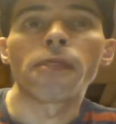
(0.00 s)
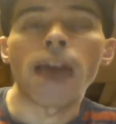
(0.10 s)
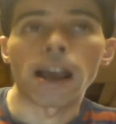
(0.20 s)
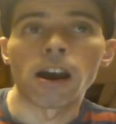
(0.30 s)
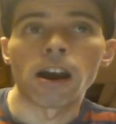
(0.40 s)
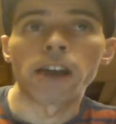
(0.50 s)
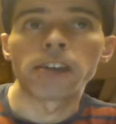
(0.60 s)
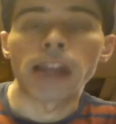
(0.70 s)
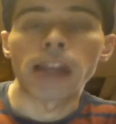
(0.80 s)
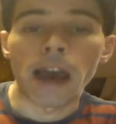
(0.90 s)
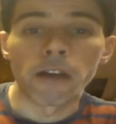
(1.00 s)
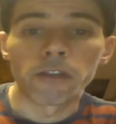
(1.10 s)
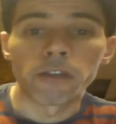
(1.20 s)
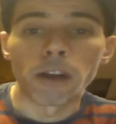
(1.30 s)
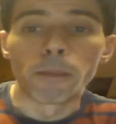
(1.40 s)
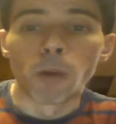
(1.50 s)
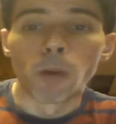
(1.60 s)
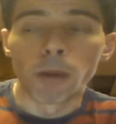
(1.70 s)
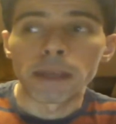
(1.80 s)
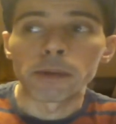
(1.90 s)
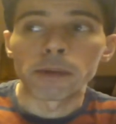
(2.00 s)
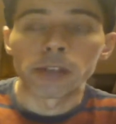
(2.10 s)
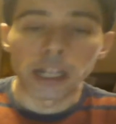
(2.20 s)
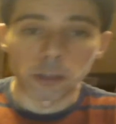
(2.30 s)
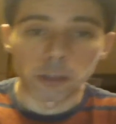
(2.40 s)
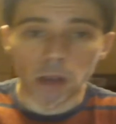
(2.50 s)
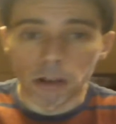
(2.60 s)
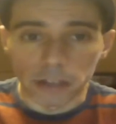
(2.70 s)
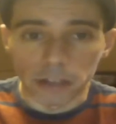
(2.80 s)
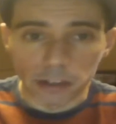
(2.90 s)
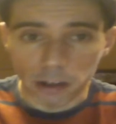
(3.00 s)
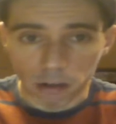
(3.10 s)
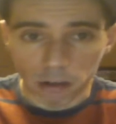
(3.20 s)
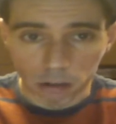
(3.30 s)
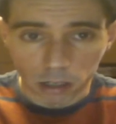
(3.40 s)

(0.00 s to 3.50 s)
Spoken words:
that content out in front of more people that it's relevant to.